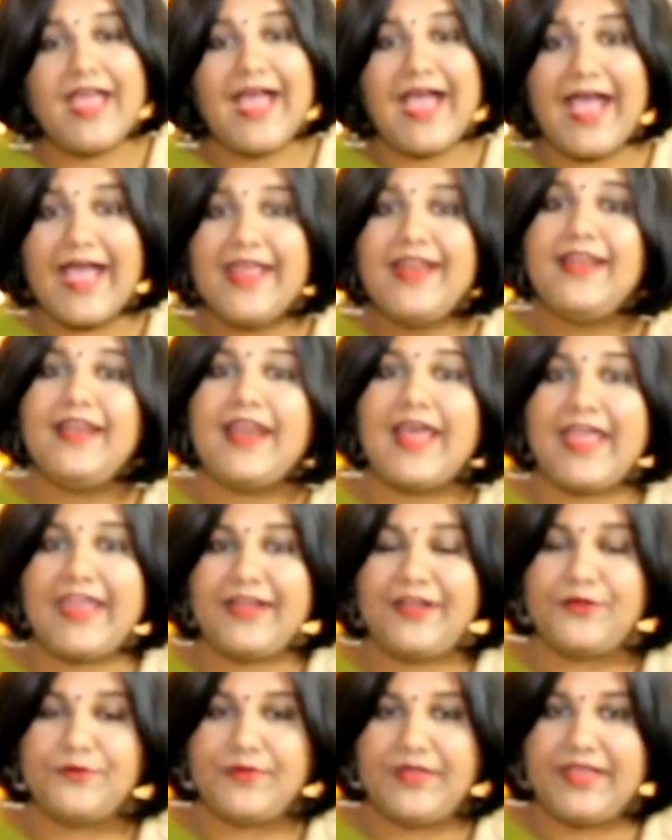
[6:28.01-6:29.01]
I
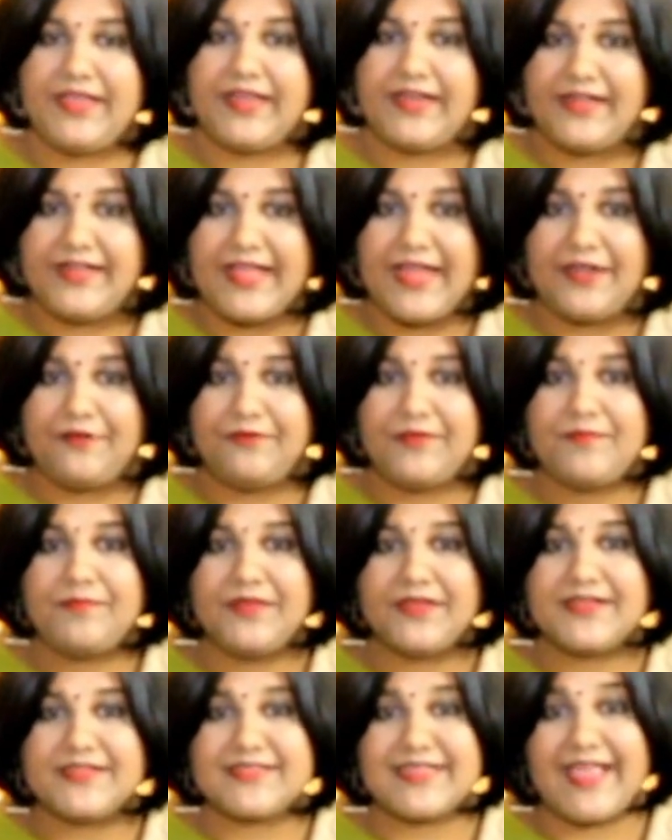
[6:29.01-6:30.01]
like doing it that way
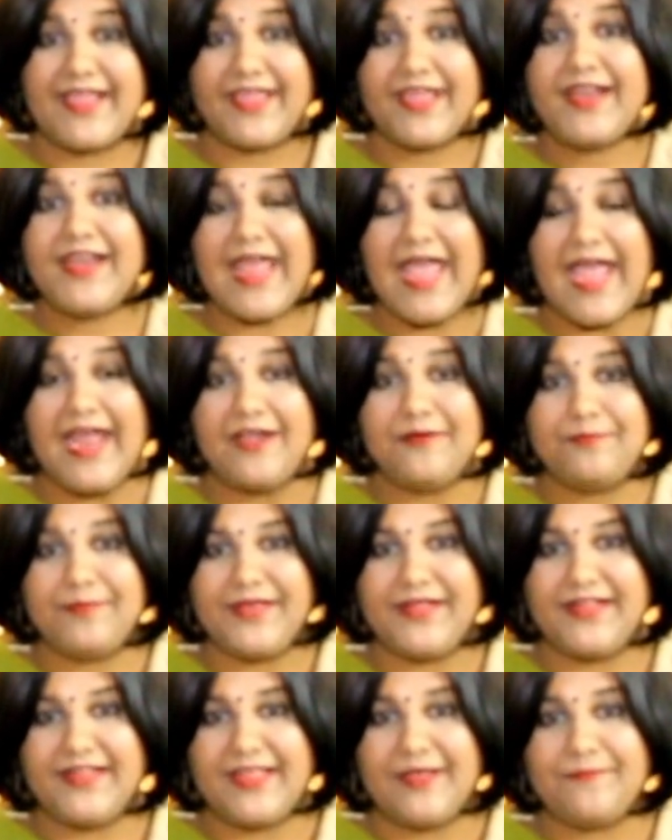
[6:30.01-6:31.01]
because I can hand
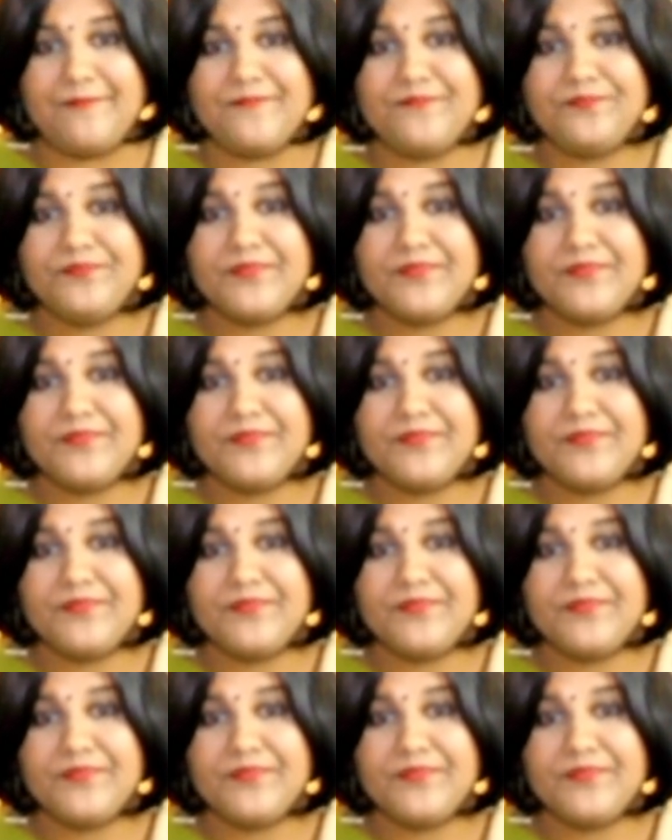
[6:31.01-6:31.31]
pick them.